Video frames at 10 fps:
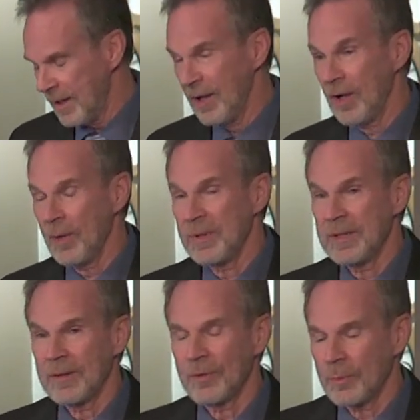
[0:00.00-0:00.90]
uh, I'll be
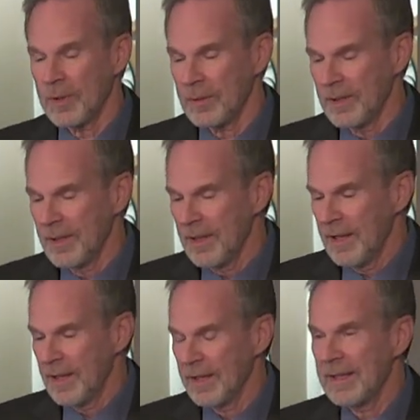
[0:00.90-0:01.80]
there as well,
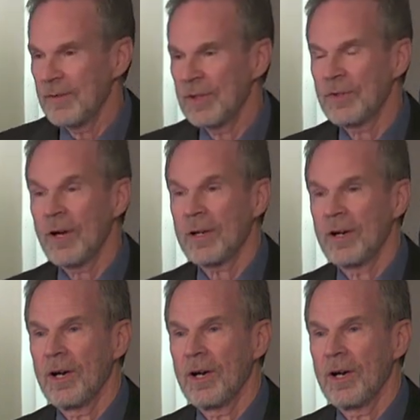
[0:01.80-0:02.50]
uh, giving a talk